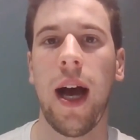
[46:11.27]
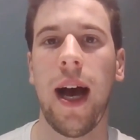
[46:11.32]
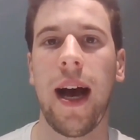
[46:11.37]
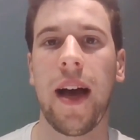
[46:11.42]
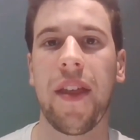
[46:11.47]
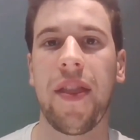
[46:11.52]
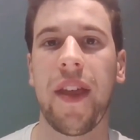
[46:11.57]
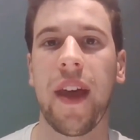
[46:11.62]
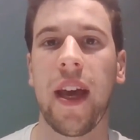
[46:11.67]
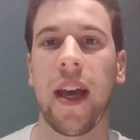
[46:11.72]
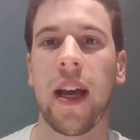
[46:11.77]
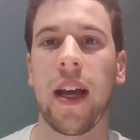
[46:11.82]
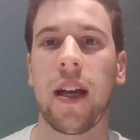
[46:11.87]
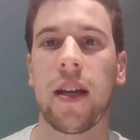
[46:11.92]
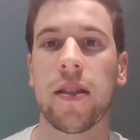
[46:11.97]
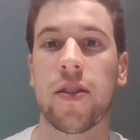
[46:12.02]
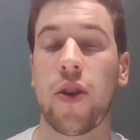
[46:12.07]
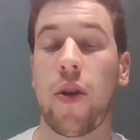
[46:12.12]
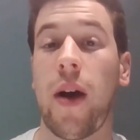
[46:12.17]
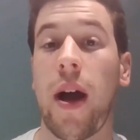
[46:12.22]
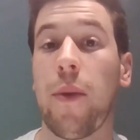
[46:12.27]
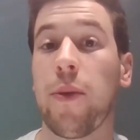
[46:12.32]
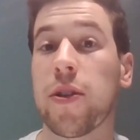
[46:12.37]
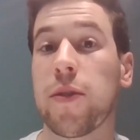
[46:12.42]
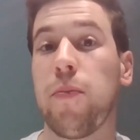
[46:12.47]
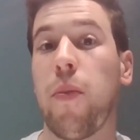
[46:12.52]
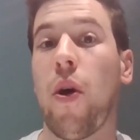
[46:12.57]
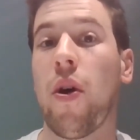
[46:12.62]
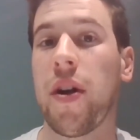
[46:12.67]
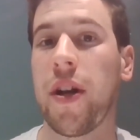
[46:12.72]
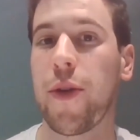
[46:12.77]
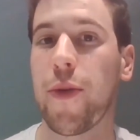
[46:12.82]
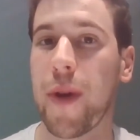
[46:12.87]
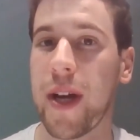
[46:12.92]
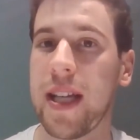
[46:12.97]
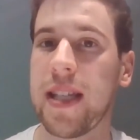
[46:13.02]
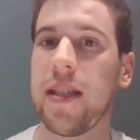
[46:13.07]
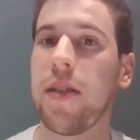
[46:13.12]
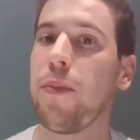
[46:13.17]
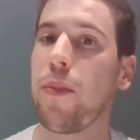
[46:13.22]
I think so. I was born and
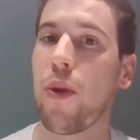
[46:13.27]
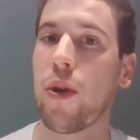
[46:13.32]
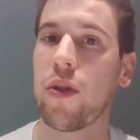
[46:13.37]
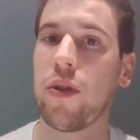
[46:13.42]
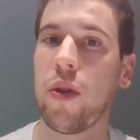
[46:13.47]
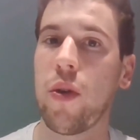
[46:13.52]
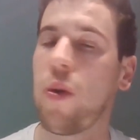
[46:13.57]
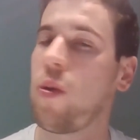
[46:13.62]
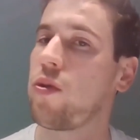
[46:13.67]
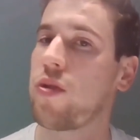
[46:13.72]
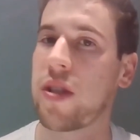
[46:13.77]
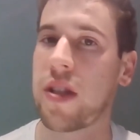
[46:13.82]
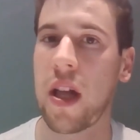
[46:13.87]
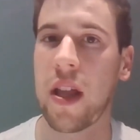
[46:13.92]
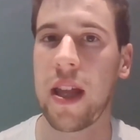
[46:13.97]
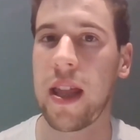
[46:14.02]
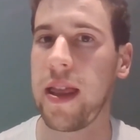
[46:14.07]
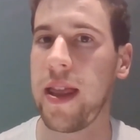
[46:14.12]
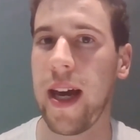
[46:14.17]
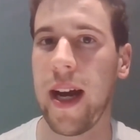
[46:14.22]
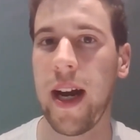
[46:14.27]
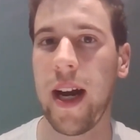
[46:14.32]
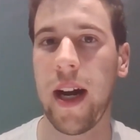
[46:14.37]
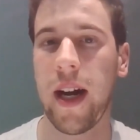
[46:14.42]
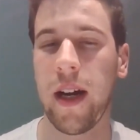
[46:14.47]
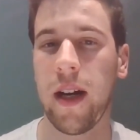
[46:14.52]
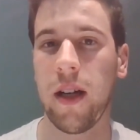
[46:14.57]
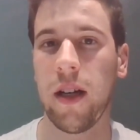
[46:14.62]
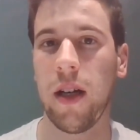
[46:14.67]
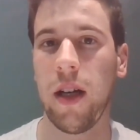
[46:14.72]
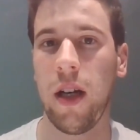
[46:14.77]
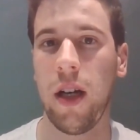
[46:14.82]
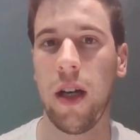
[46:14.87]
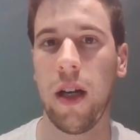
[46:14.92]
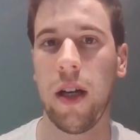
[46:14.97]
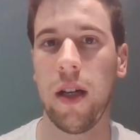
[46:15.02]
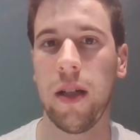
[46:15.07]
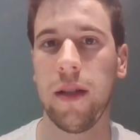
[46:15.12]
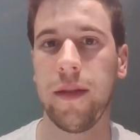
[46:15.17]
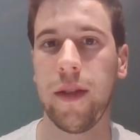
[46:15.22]
raised in Porto, studied there,
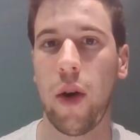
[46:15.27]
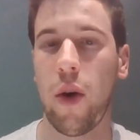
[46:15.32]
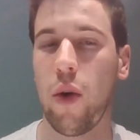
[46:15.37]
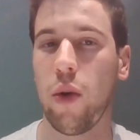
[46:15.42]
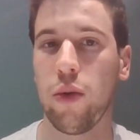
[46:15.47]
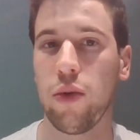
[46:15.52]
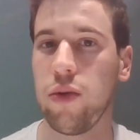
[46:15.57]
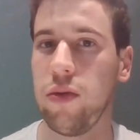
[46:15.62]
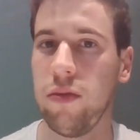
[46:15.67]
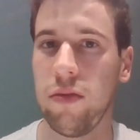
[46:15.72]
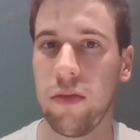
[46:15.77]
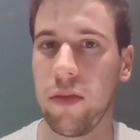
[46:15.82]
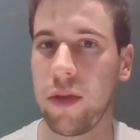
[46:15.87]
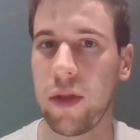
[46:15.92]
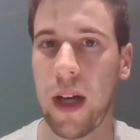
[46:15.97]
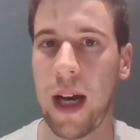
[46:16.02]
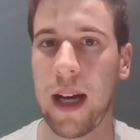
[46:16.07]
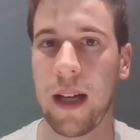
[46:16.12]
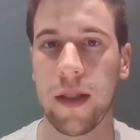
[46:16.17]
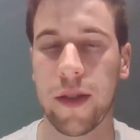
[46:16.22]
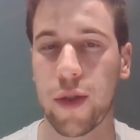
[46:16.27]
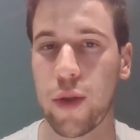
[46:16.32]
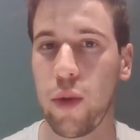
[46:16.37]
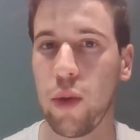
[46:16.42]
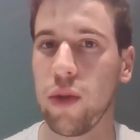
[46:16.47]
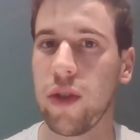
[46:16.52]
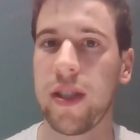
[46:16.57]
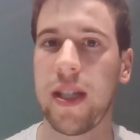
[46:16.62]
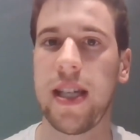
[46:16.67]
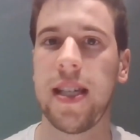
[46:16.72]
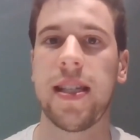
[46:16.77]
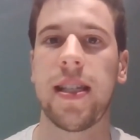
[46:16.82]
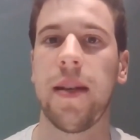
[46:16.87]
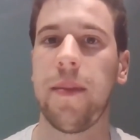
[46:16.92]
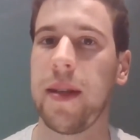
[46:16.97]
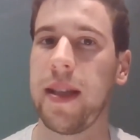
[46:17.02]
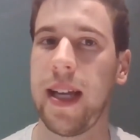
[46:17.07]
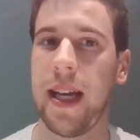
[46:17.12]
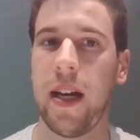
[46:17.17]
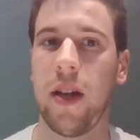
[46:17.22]
the whole school
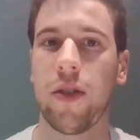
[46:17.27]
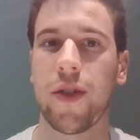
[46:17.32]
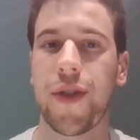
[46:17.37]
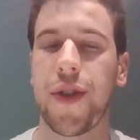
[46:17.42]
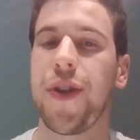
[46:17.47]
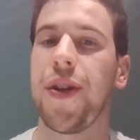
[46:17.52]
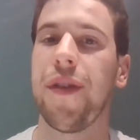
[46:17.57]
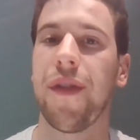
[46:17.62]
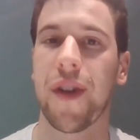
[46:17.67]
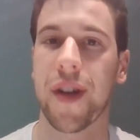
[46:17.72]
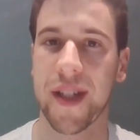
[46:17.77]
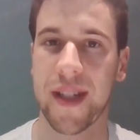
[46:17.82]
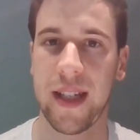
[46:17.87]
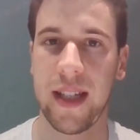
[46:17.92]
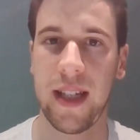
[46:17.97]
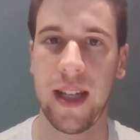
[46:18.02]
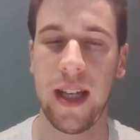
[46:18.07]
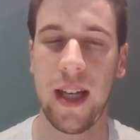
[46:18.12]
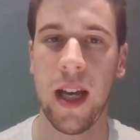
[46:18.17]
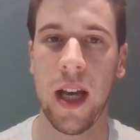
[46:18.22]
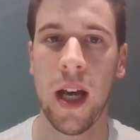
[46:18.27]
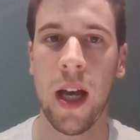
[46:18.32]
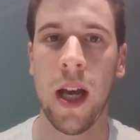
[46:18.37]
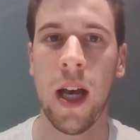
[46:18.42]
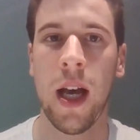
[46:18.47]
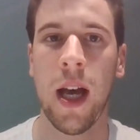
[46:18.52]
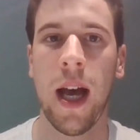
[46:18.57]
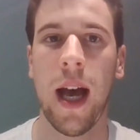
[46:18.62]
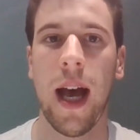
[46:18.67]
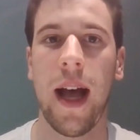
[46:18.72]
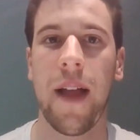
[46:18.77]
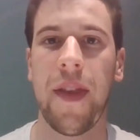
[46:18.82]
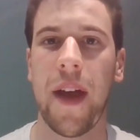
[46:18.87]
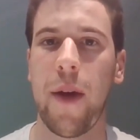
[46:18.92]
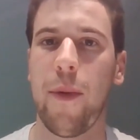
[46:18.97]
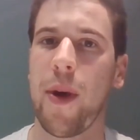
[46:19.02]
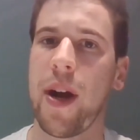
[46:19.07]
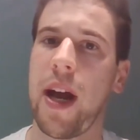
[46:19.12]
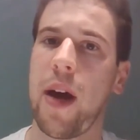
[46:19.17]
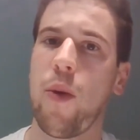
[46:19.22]
system, and then also university. And
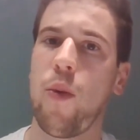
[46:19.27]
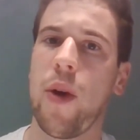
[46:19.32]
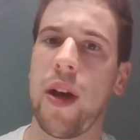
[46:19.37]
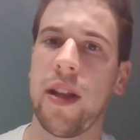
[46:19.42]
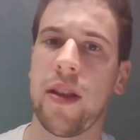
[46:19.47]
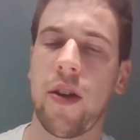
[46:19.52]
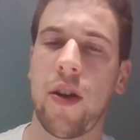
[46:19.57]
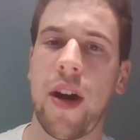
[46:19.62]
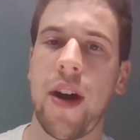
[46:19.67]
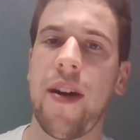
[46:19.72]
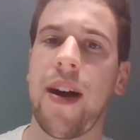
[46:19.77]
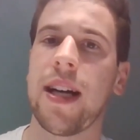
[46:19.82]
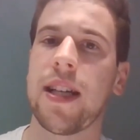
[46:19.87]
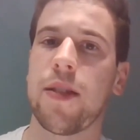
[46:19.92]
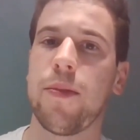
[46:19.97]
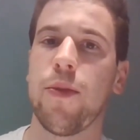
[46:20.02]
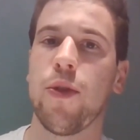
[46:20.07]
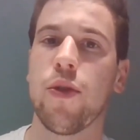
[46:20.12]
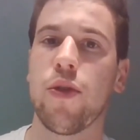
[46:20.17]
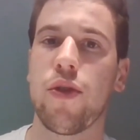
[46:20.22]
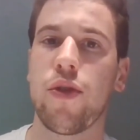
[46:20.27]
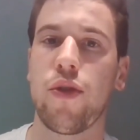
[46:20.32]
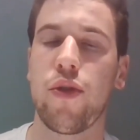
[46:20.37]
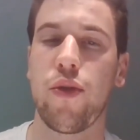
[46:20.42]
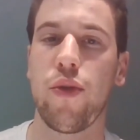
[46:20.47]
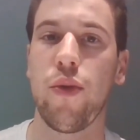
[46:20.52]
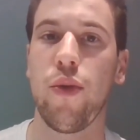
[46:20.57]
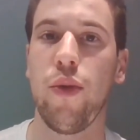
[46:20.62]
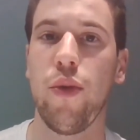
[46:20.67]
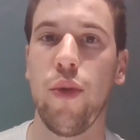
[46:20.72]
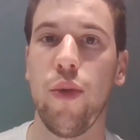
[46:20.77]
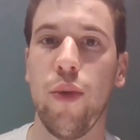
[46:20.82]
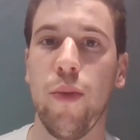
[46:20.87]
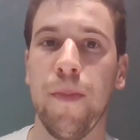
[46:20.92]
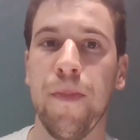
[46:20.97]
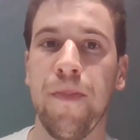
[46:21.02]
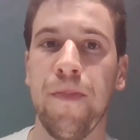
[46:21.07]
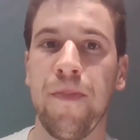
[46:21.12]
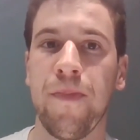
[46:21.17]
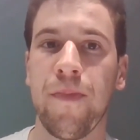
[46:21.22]
then when I went on Erasmus to